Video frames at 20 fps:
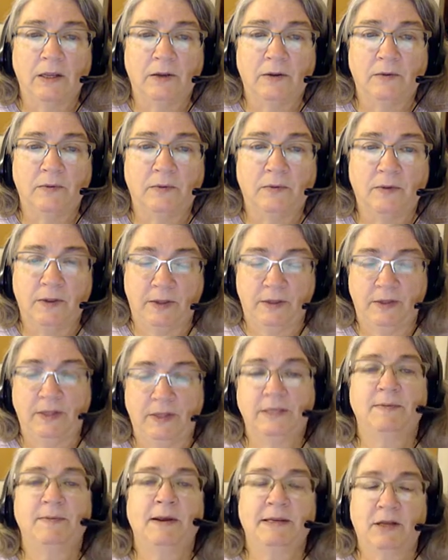
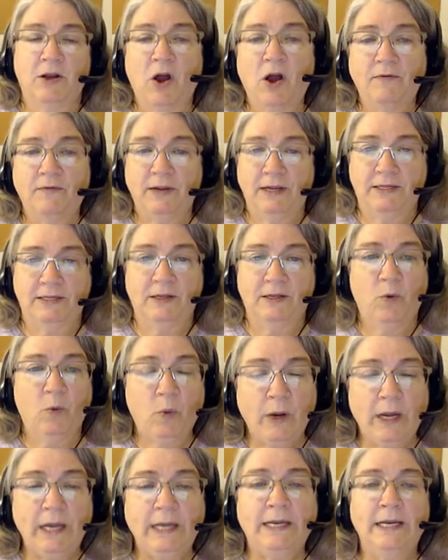this makes it obvious that
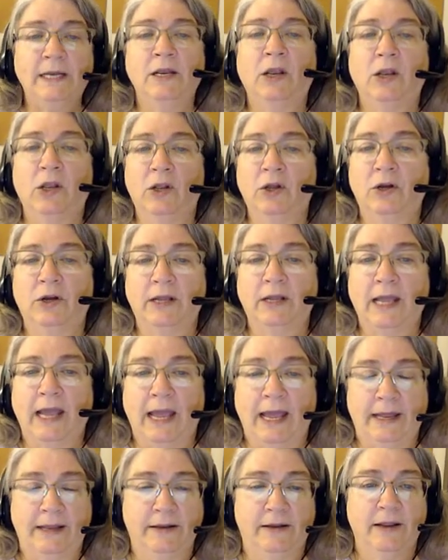we didn't look
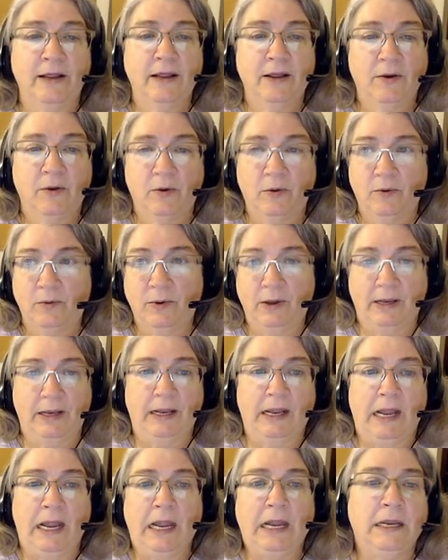at what
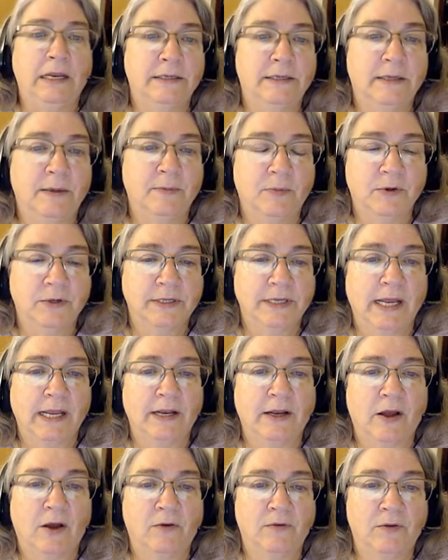80 some
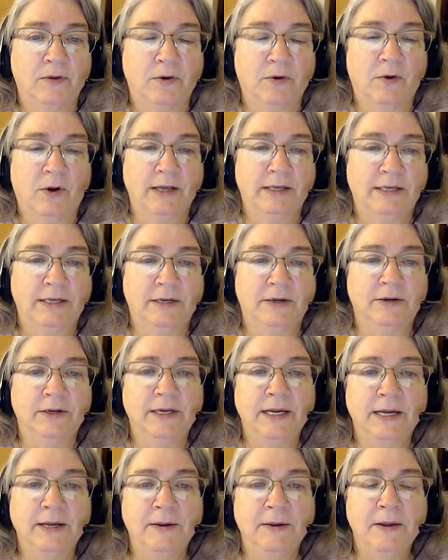percent of the
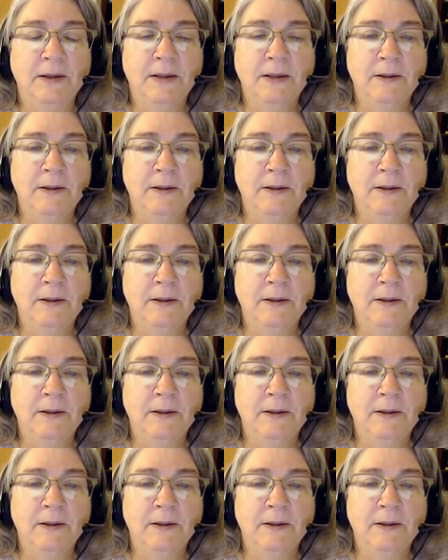criteria,